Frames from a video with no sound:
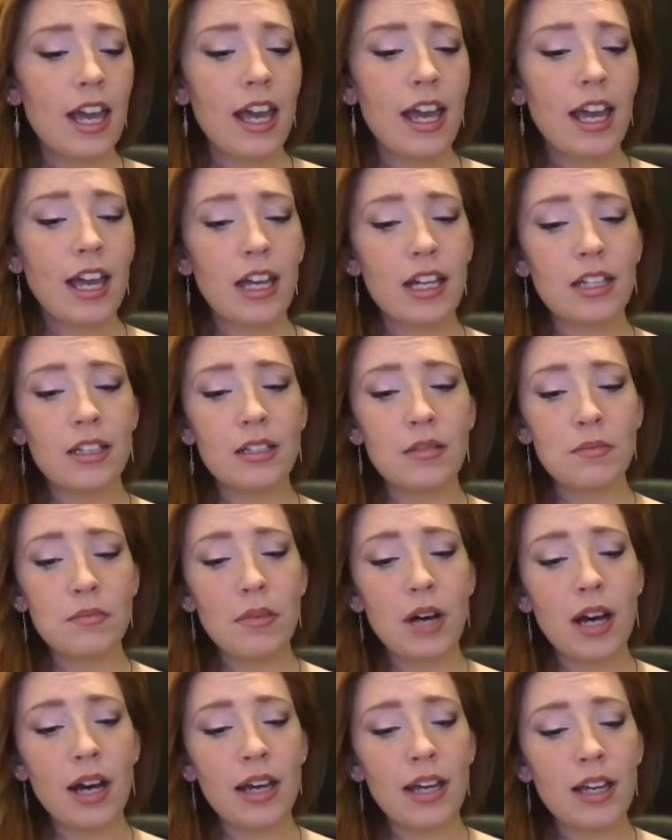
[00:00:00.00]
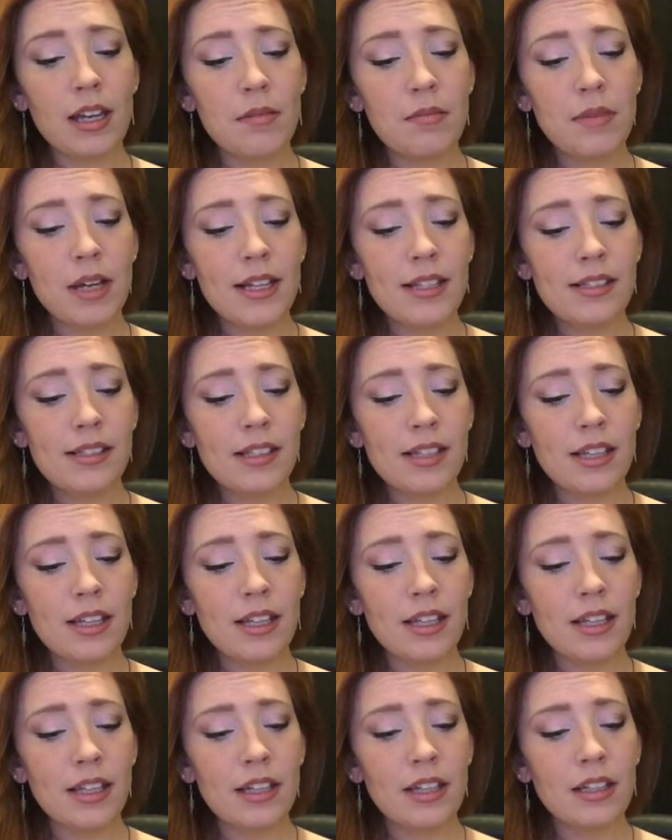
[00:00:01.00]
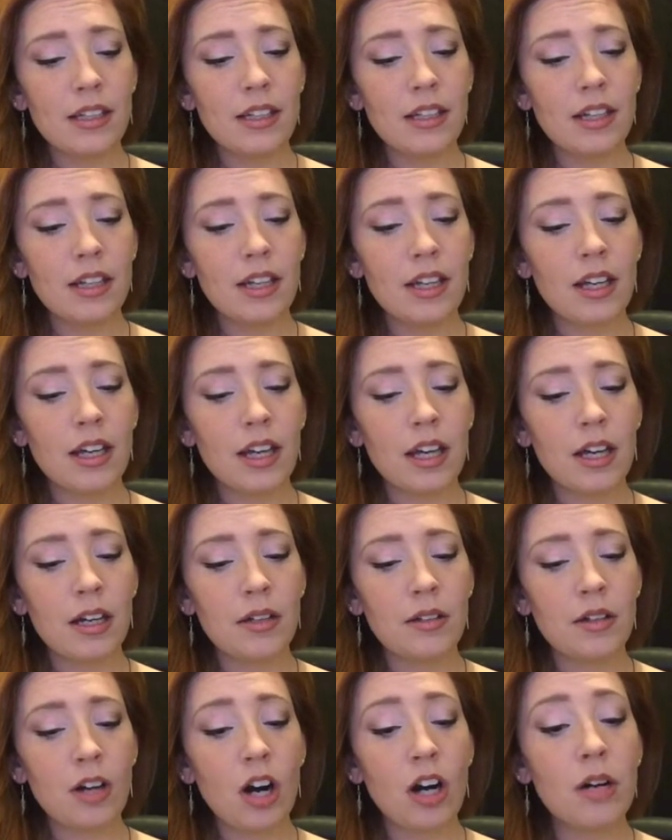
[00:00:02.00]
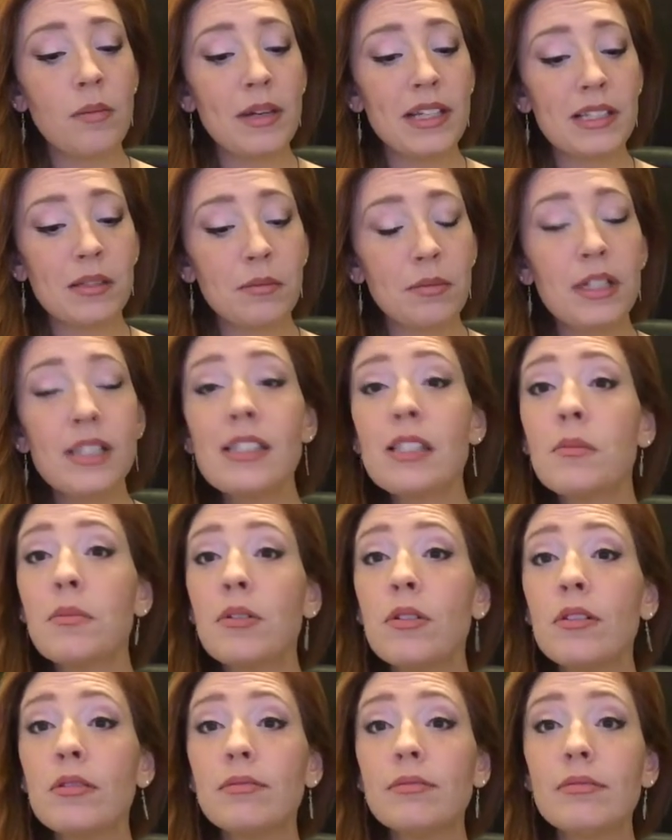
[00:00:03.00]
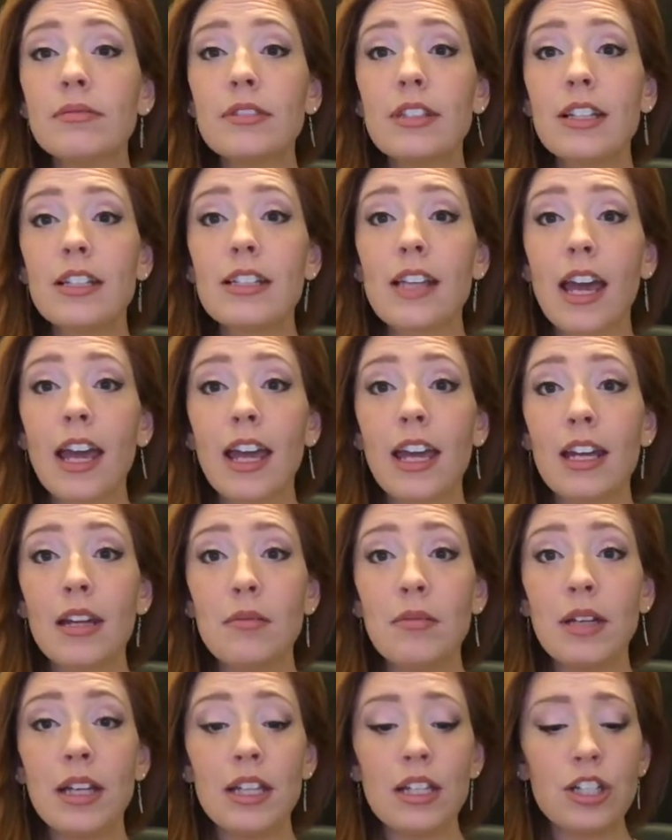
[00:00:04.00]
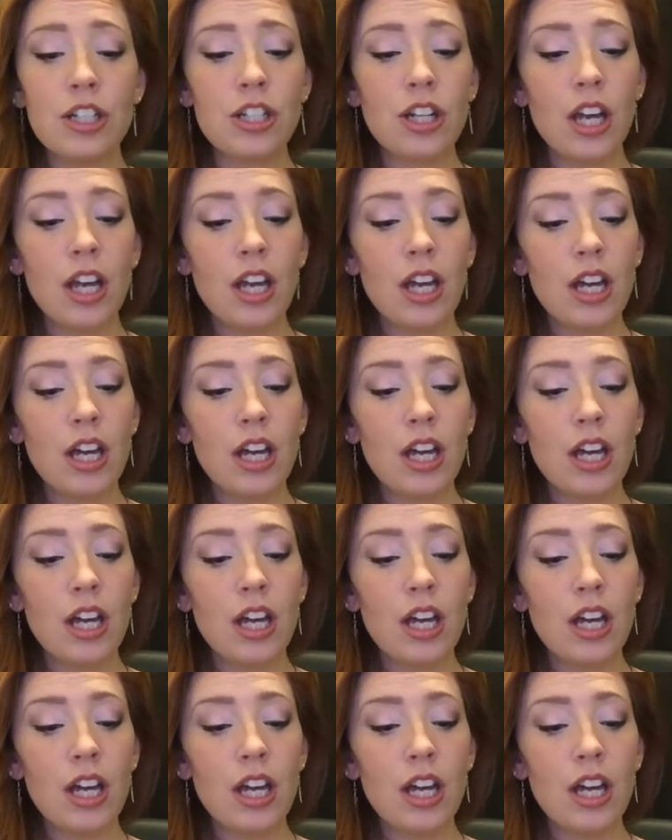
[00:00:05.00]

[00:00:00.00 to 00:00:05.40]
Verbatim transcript: And my amazing, our amazing principal, Diana Beach,